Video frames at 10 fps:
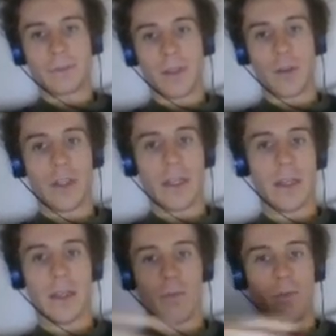
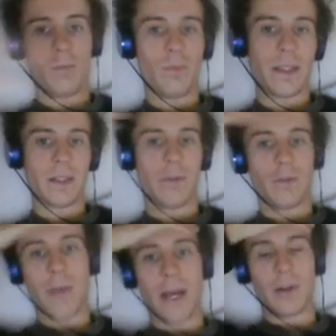they basically
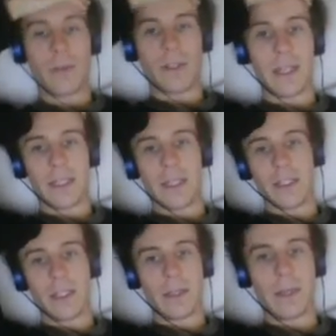for minors they can
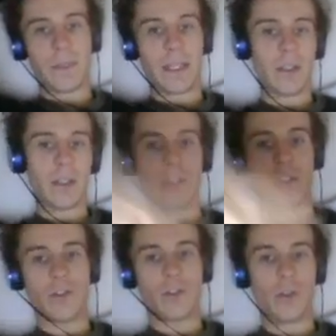each. I'm saying you can
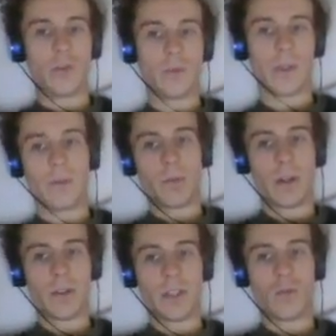just choose whatever
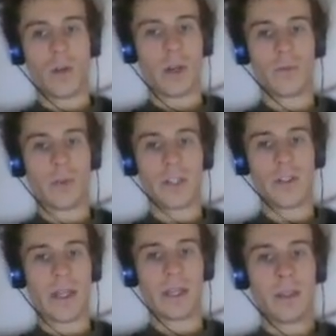policy you want for
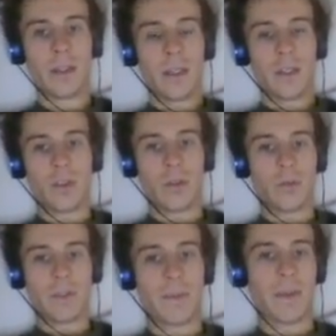each thing.
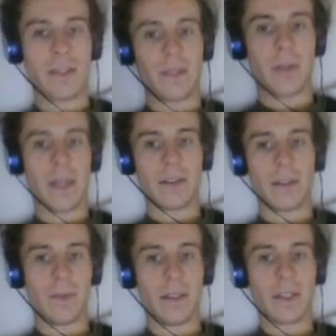So some things can be allowed,
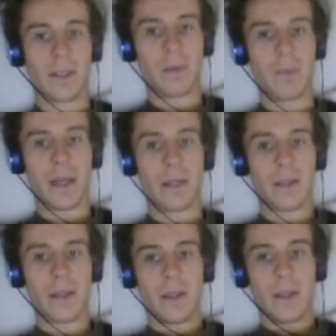some things can be banned.
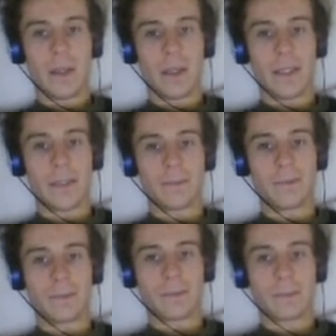
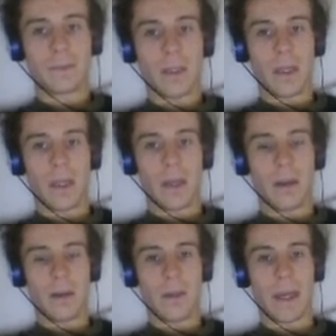Um,
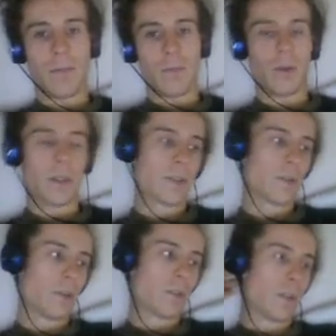and that more or less
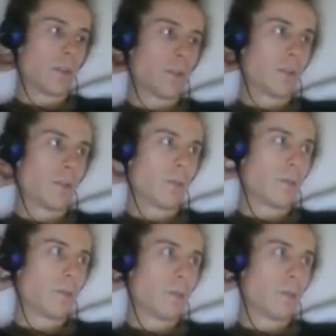corresponds to